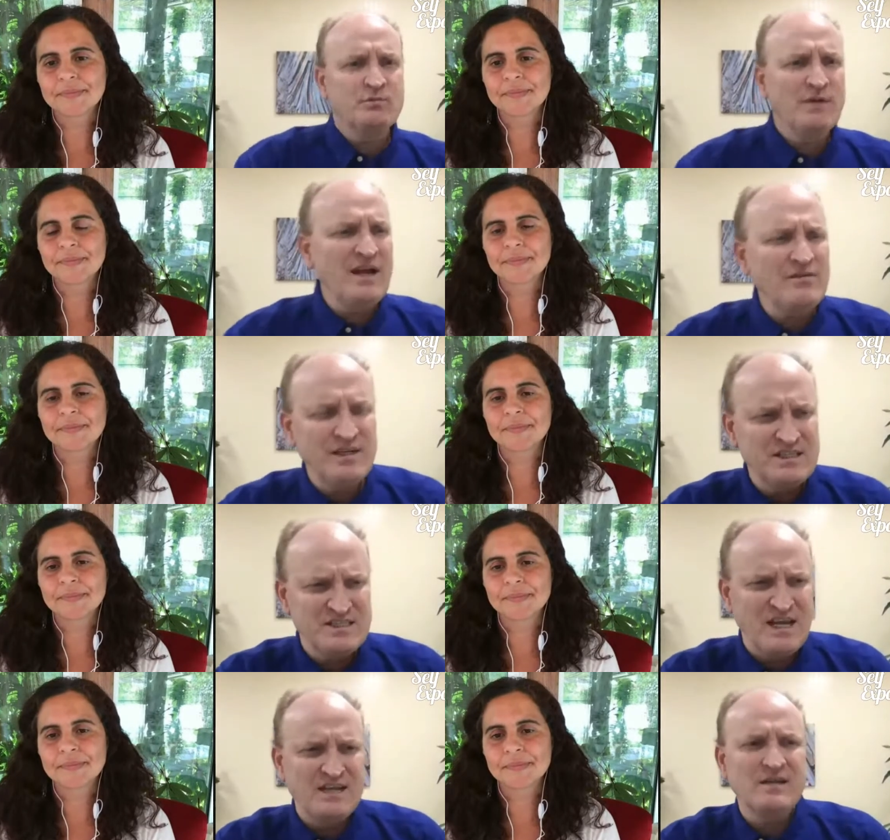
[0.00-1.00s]
Speaker 1: But the reality
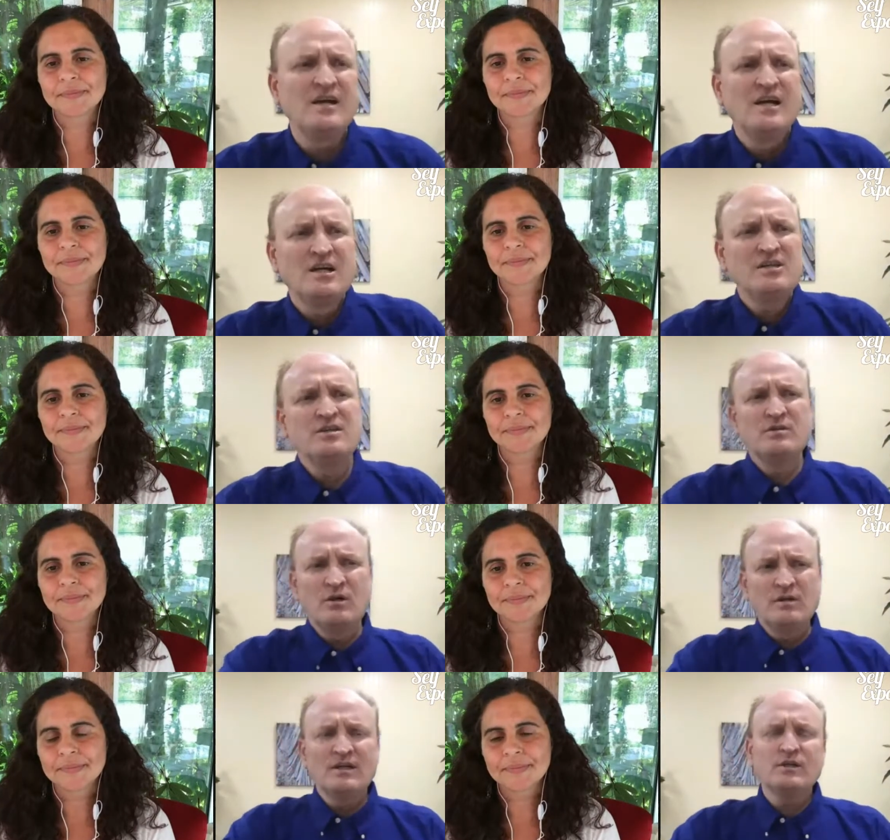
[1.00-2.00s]
is that you're
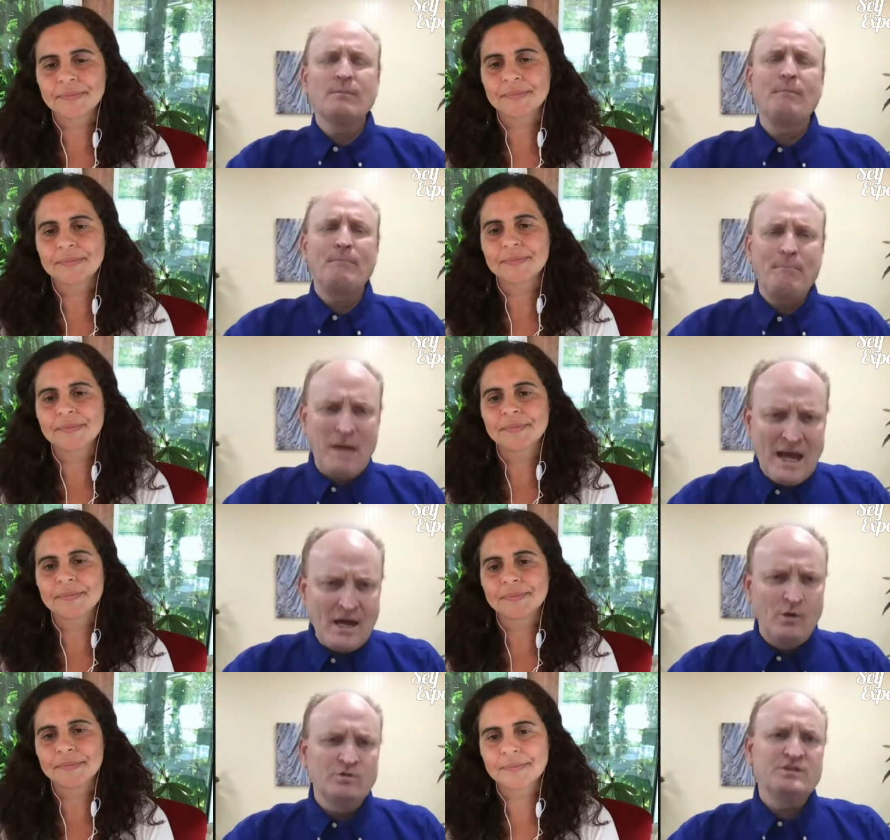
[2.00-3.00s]
no longer
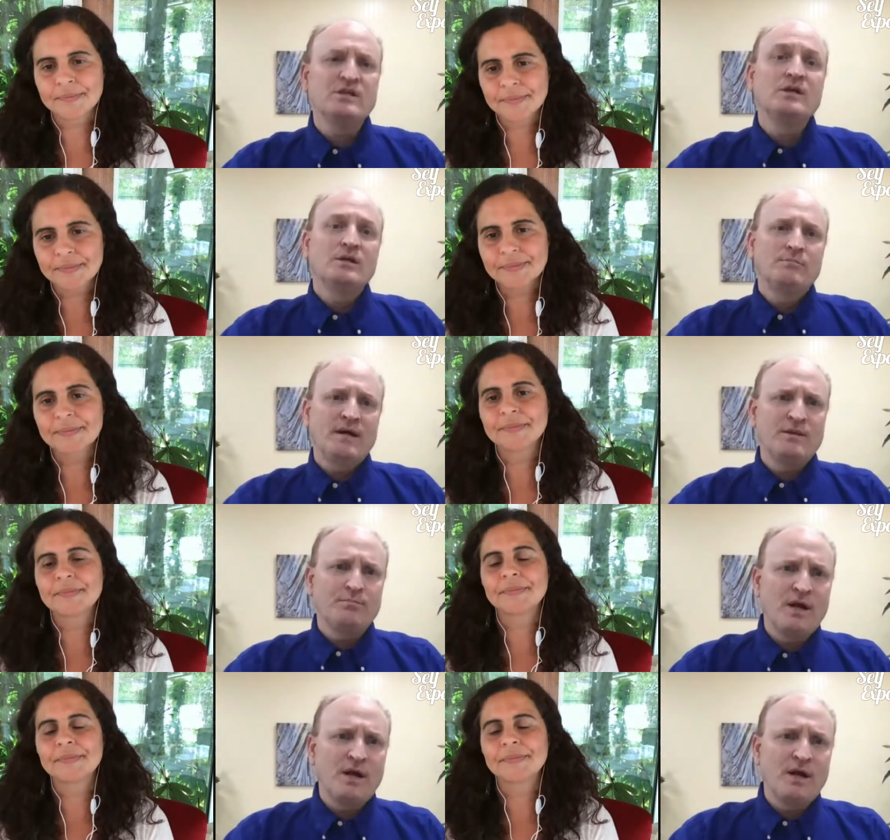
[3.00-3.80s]
bound by the